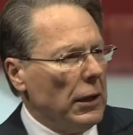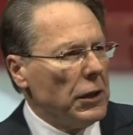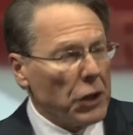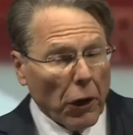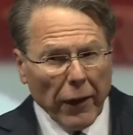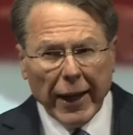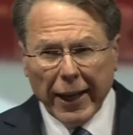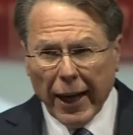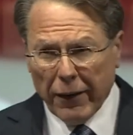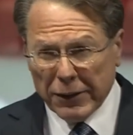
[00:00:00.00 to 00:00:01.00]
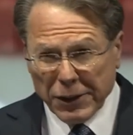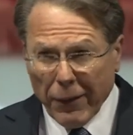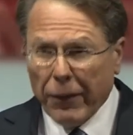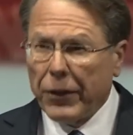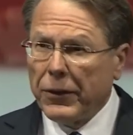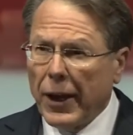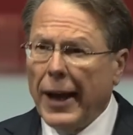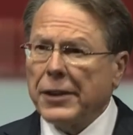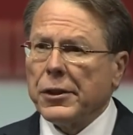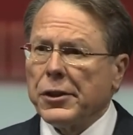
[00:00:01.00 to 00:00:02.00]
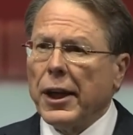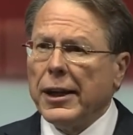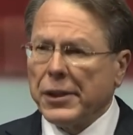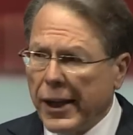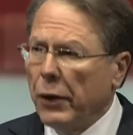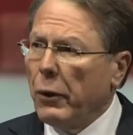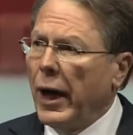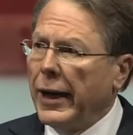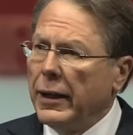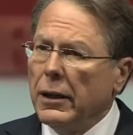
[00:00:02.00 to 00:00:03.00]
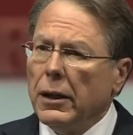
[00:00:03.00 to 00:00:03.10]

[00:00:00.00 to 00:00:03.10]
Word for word: So they gather to exercise their right